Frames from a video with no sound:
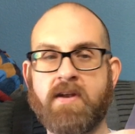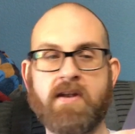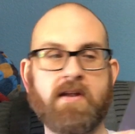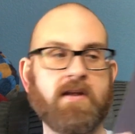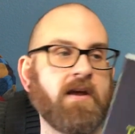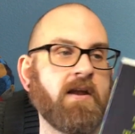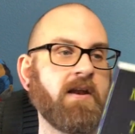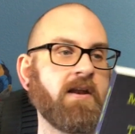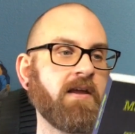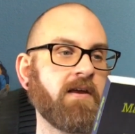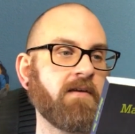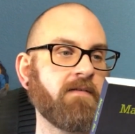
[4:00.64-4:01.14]
what
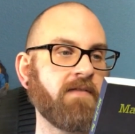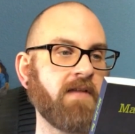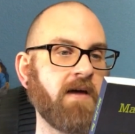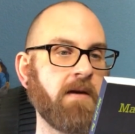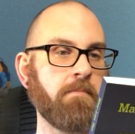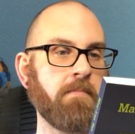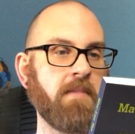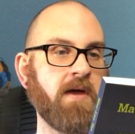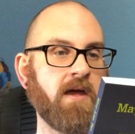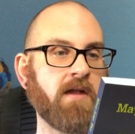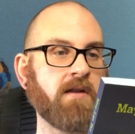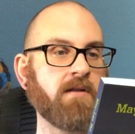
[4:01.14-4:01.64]
any of
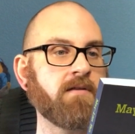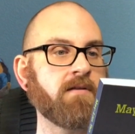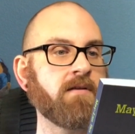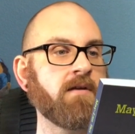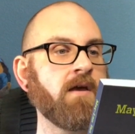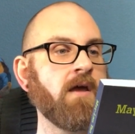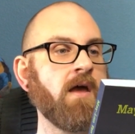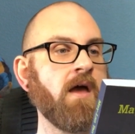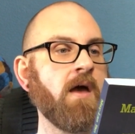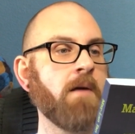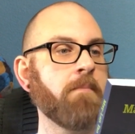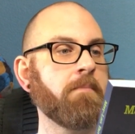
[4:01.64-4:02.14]
that meant.
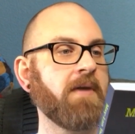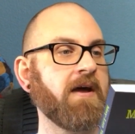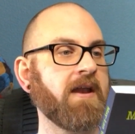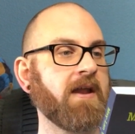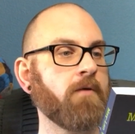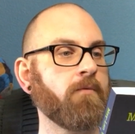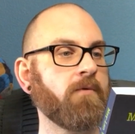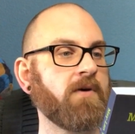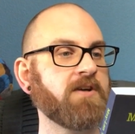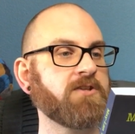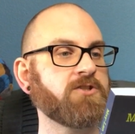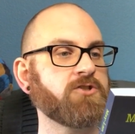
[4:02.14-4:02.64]
But
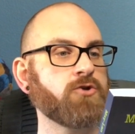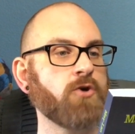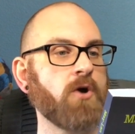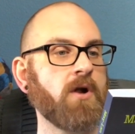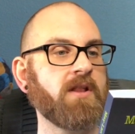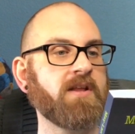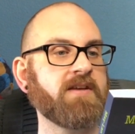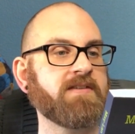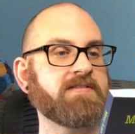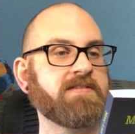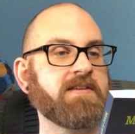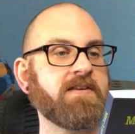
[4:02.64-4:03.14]
it was
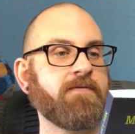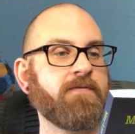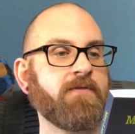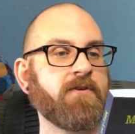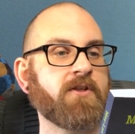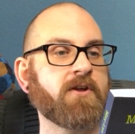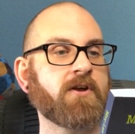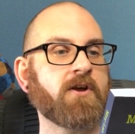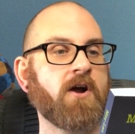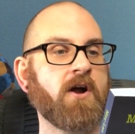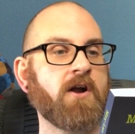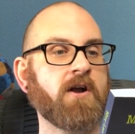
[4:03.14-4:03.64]
shortlisted
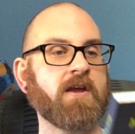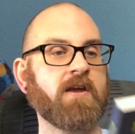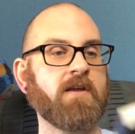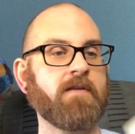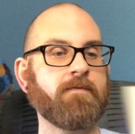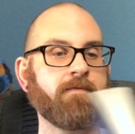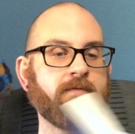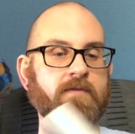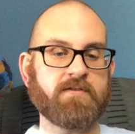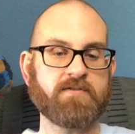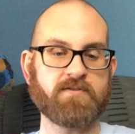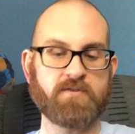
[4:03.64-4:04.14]
for the
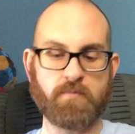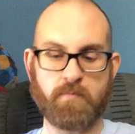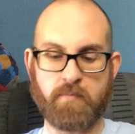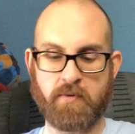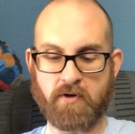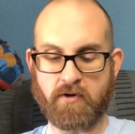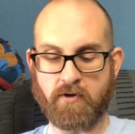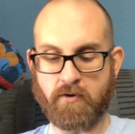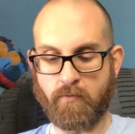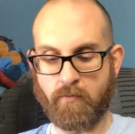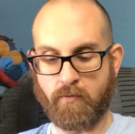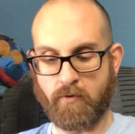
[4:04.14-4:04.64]
Guardian First
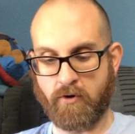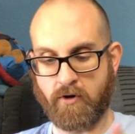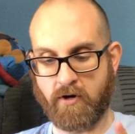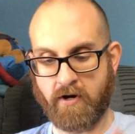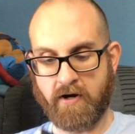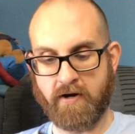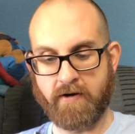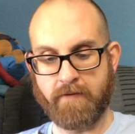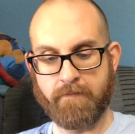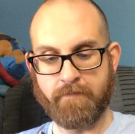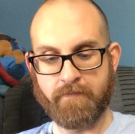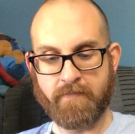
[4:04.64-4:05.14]
Book
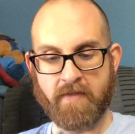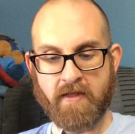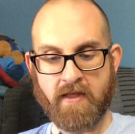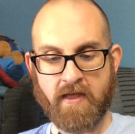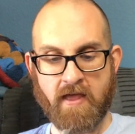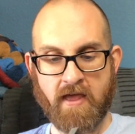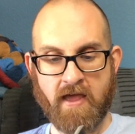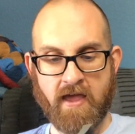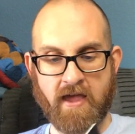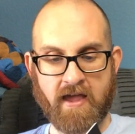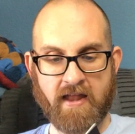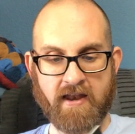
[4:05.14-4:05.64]
Award,
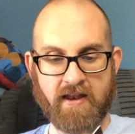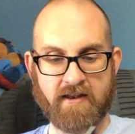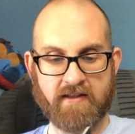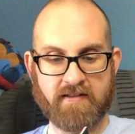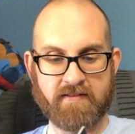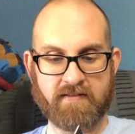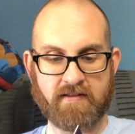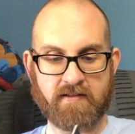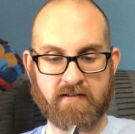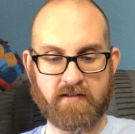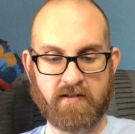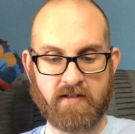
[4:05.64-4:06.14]
and it
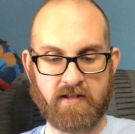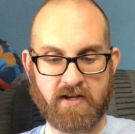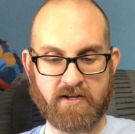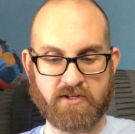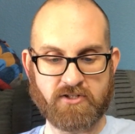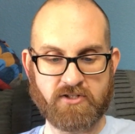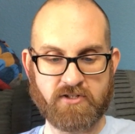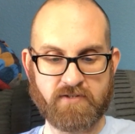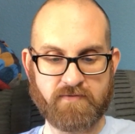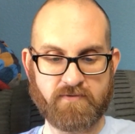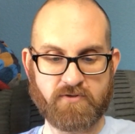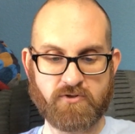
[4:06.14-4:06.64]
is a
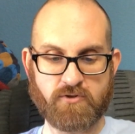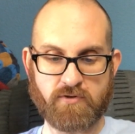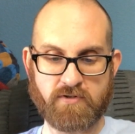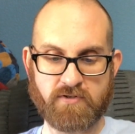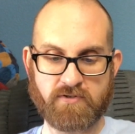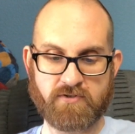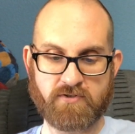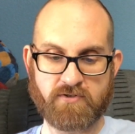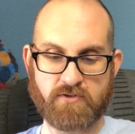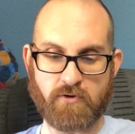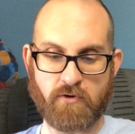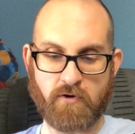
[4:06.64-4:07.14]
collection of
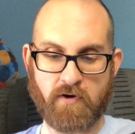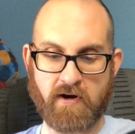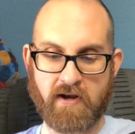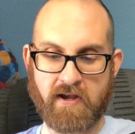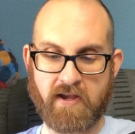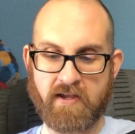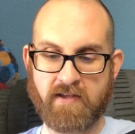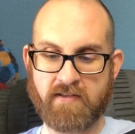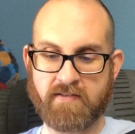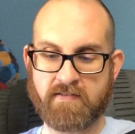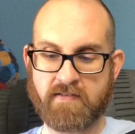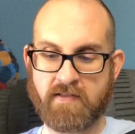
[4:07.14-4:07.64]
short
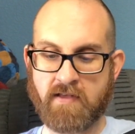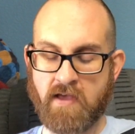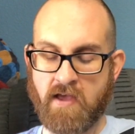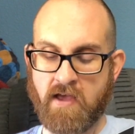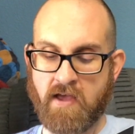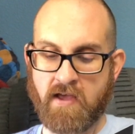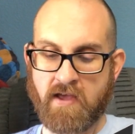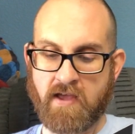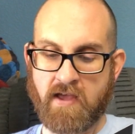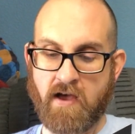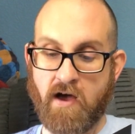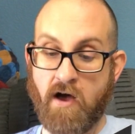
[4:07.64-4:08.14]
stories.
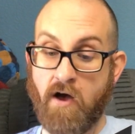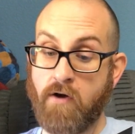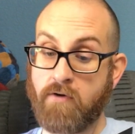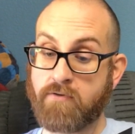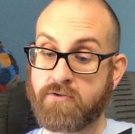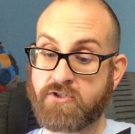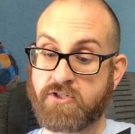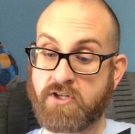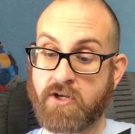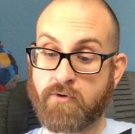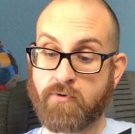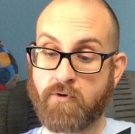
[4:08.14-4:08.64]
Oh,
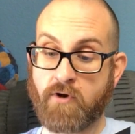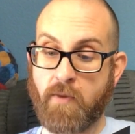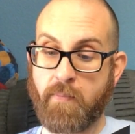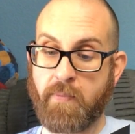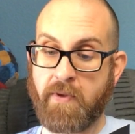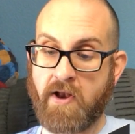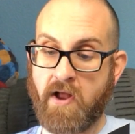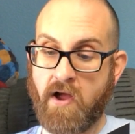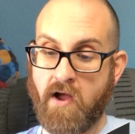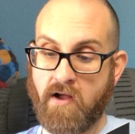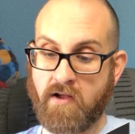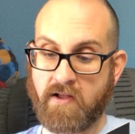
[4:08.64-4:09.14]
she grew up
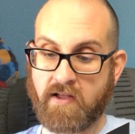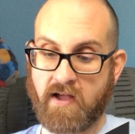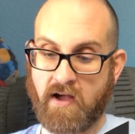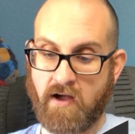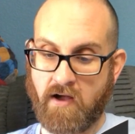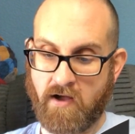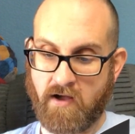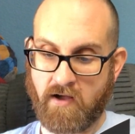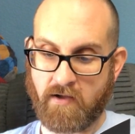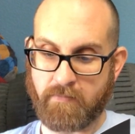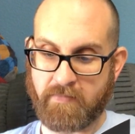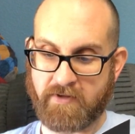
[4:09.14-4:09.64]
in Hong
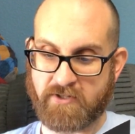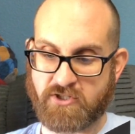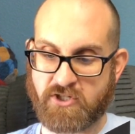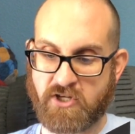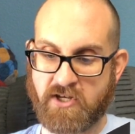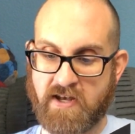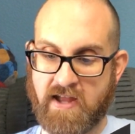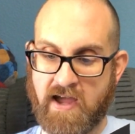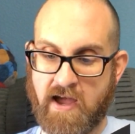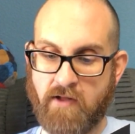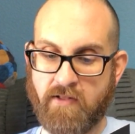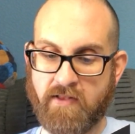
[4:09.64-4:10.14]
Kong, but
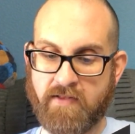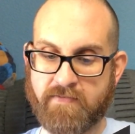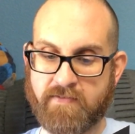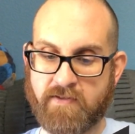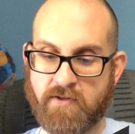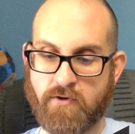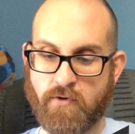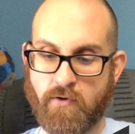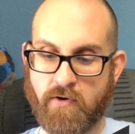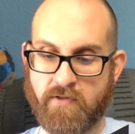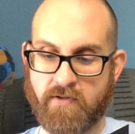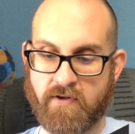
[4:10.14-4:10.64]
she now lives
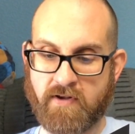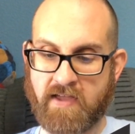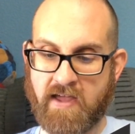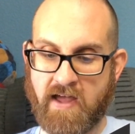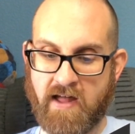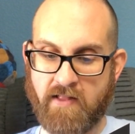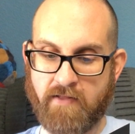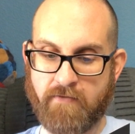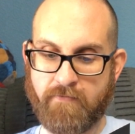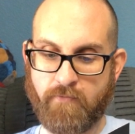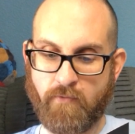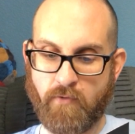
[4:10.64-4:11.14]
in Northern
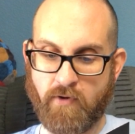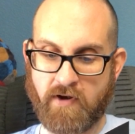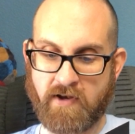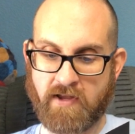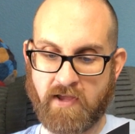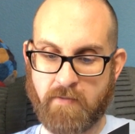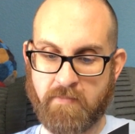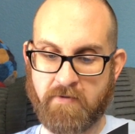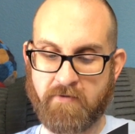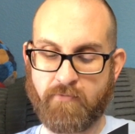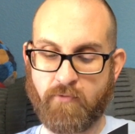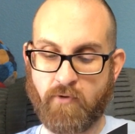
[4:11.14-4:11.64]

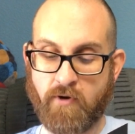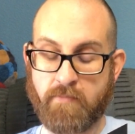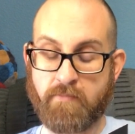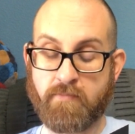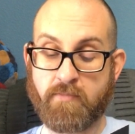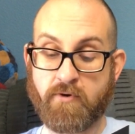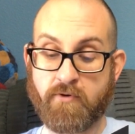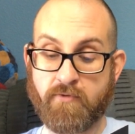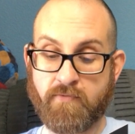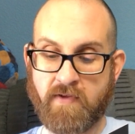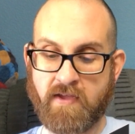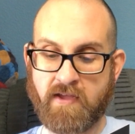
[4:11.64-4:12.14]
California before
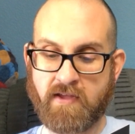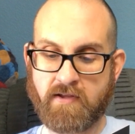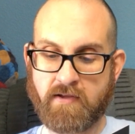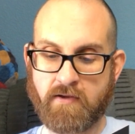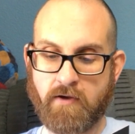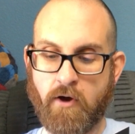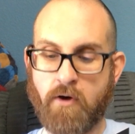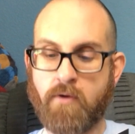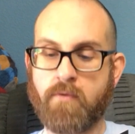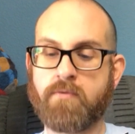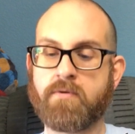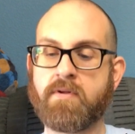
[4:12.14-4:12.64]
moving,
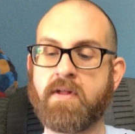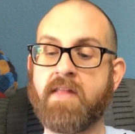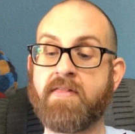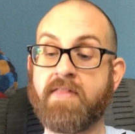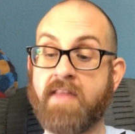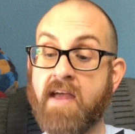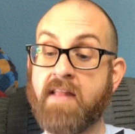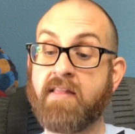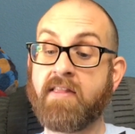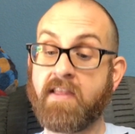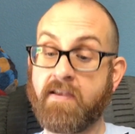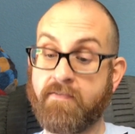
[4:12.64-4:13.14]

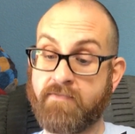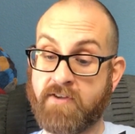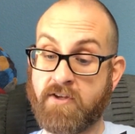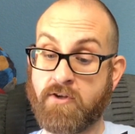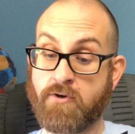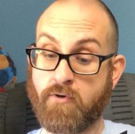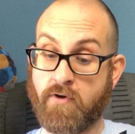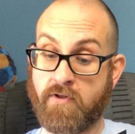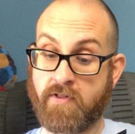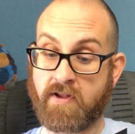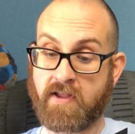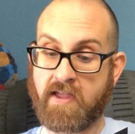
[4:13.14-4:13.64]

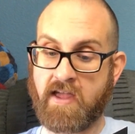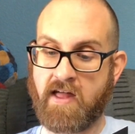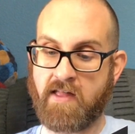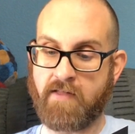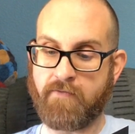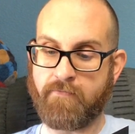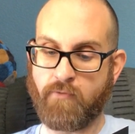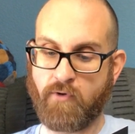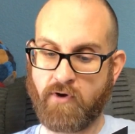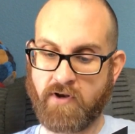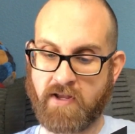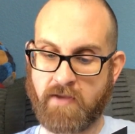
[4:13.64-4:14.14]

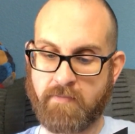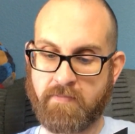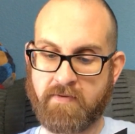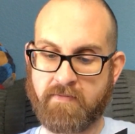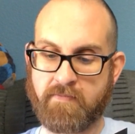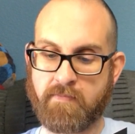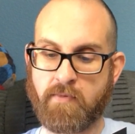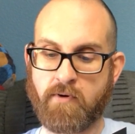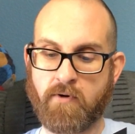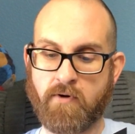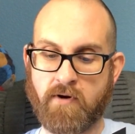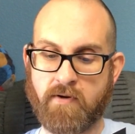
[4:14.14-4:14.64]

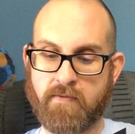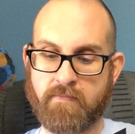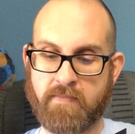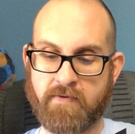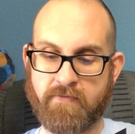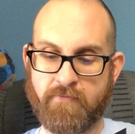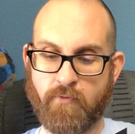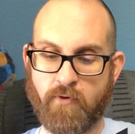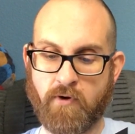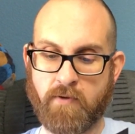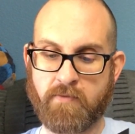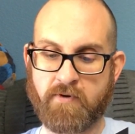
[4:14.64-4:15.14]

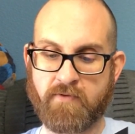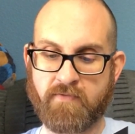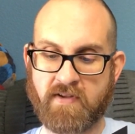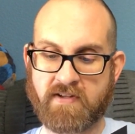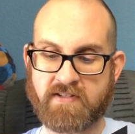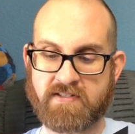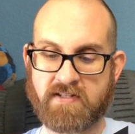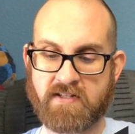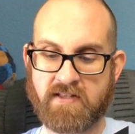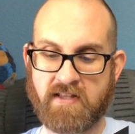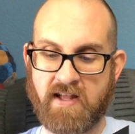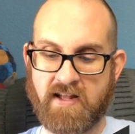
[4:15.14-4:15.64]
before
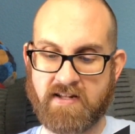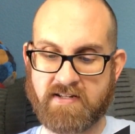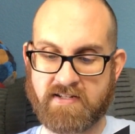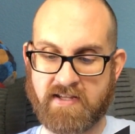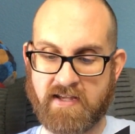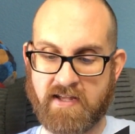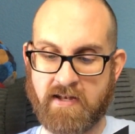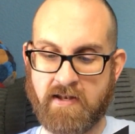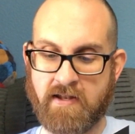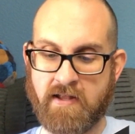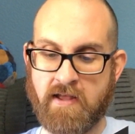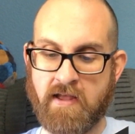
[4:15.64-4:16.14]
moving to
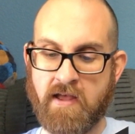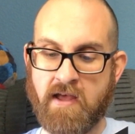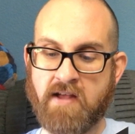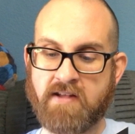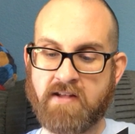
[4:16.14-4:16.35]
London